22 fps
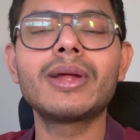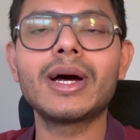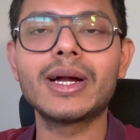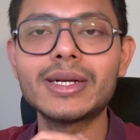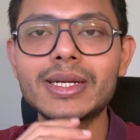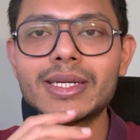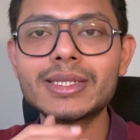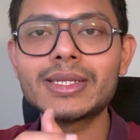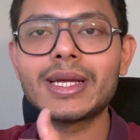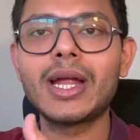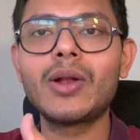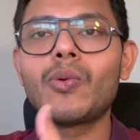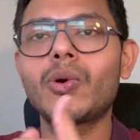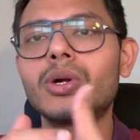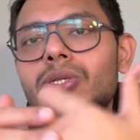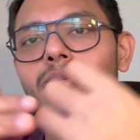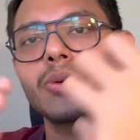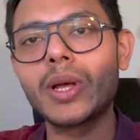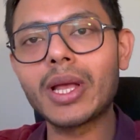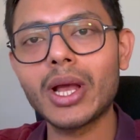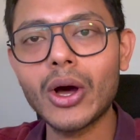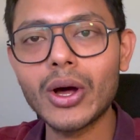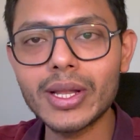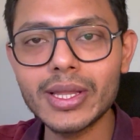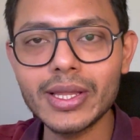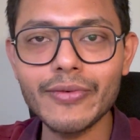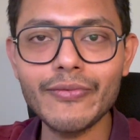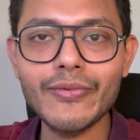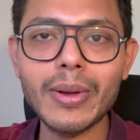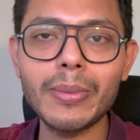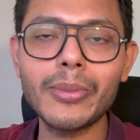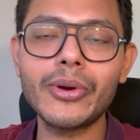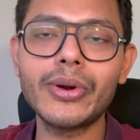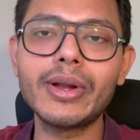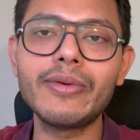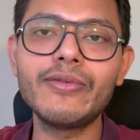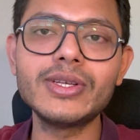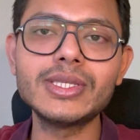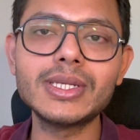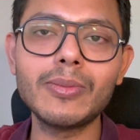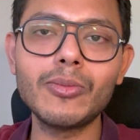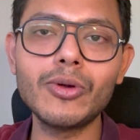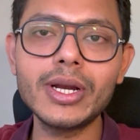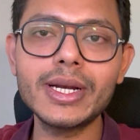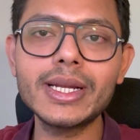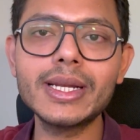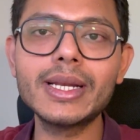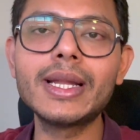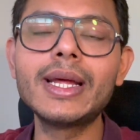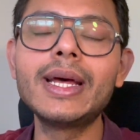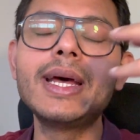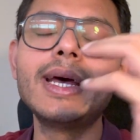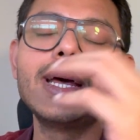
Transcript: understand what's going on in the February Visa Bulletin.